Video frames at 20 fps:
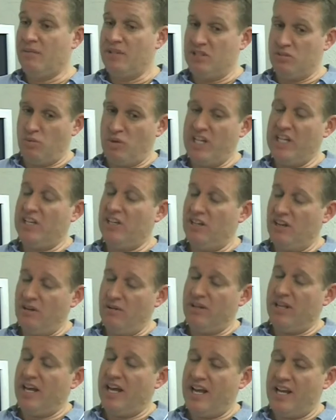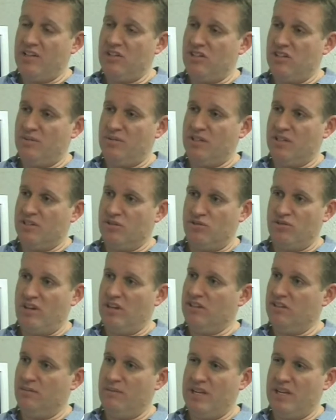because we know the hardships a
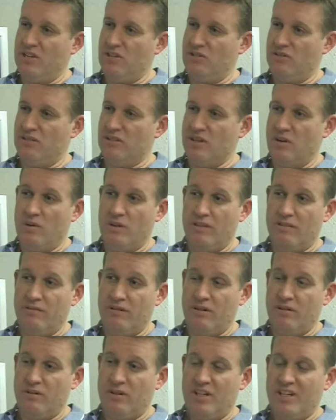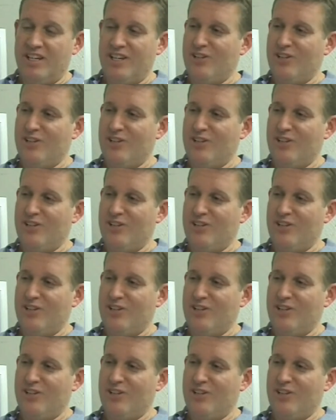construction manager is going through,